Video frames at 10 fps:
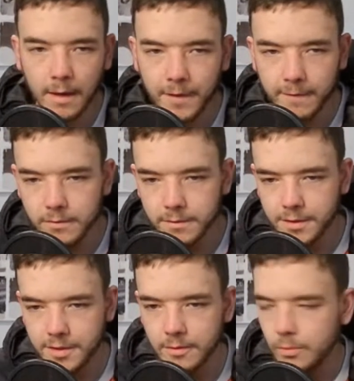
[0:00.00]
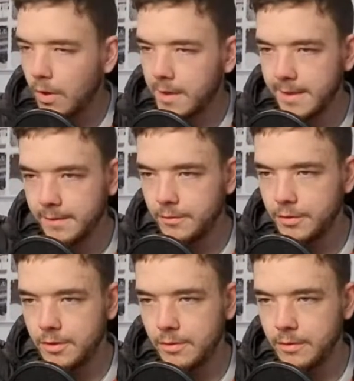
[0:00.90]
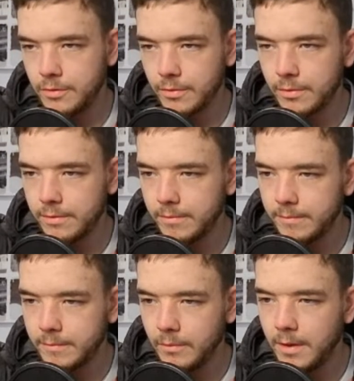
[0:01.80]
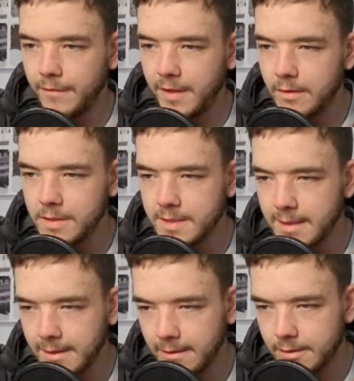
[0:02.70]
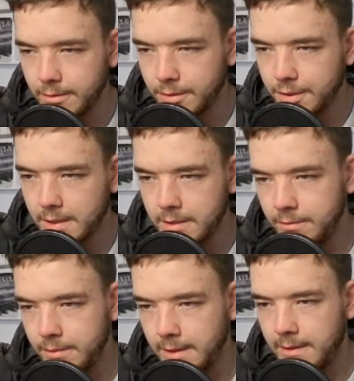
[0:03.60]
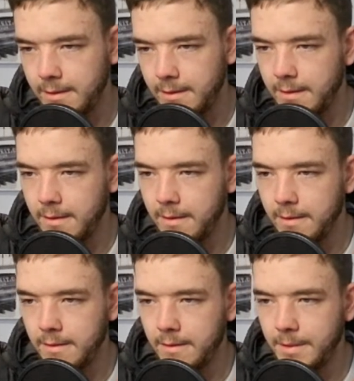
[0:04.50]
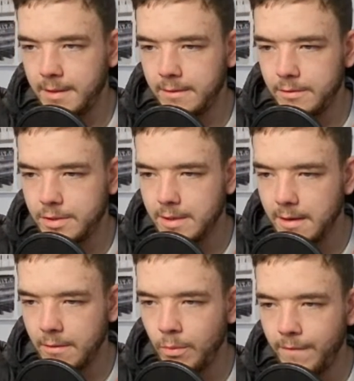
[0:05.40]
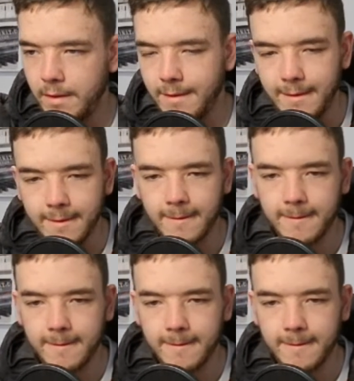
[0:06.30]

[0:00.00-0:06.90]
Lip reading: I've never understood why they didn't just do the draw. Why have they got to stand there and talk shit all day? You know what I mean? Just get on with it.